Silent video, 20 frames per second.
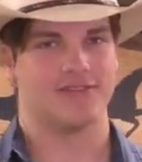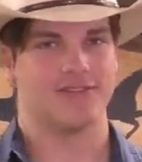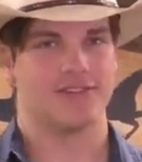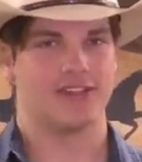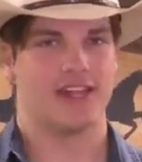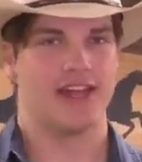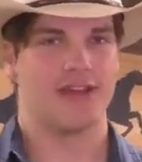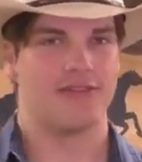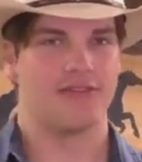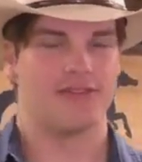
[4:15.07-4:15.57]
our
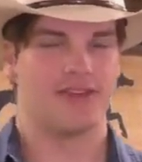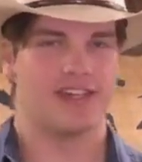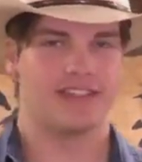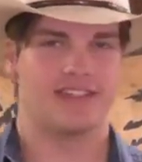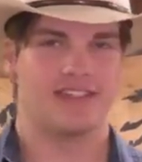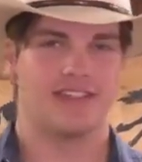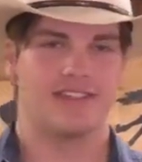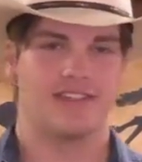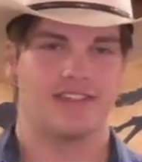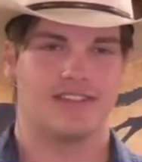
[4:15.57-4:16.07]
life. We've got
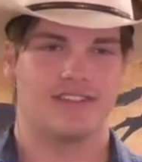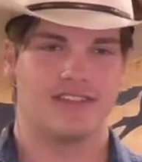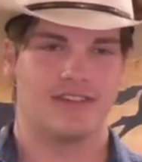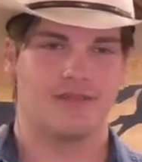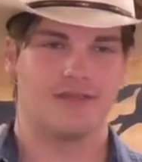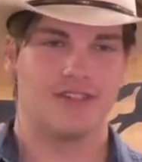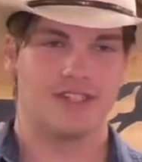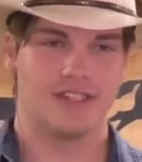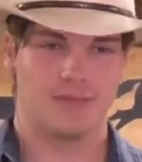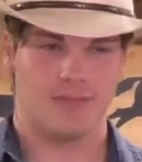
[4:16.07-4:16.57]
seasons
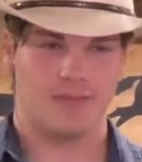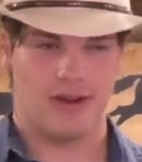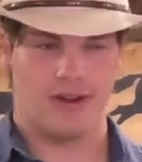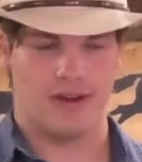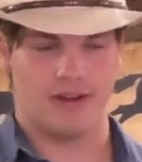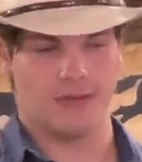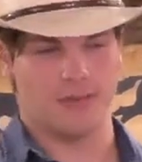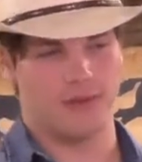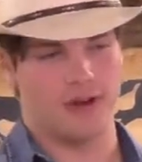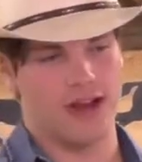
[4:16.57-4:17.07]
of despair
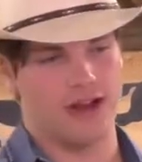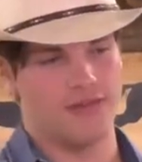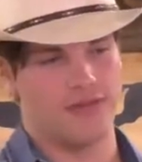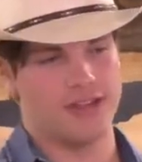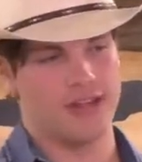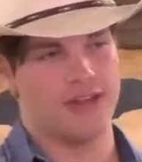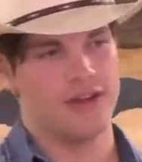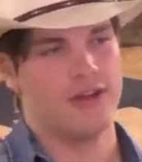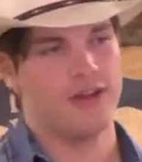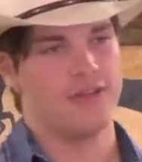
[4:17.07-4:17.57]
and
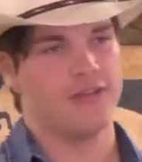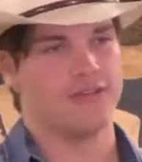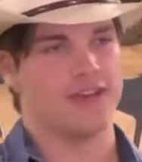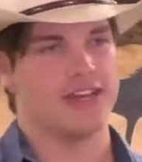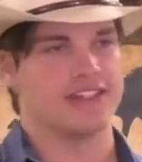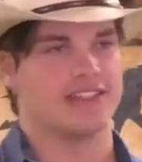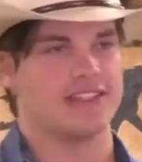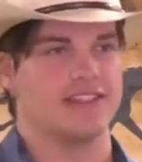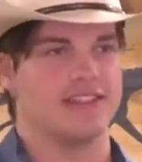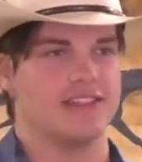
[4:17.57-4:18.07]
depravity. We've
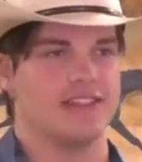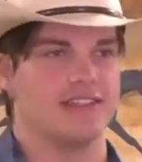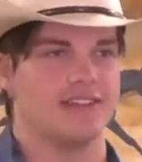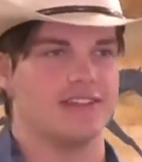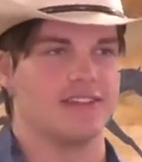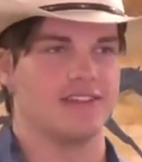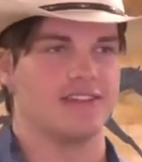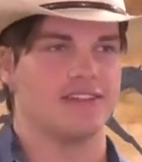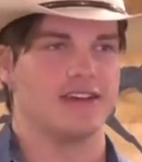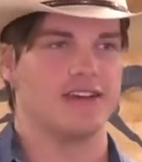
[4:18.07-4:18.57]
got
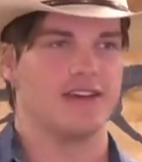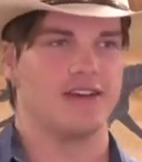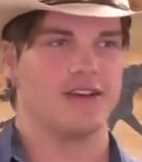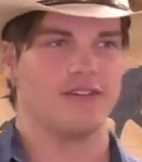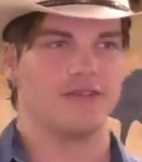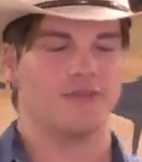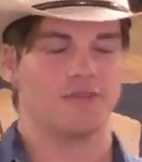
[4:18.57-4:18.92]
seasons of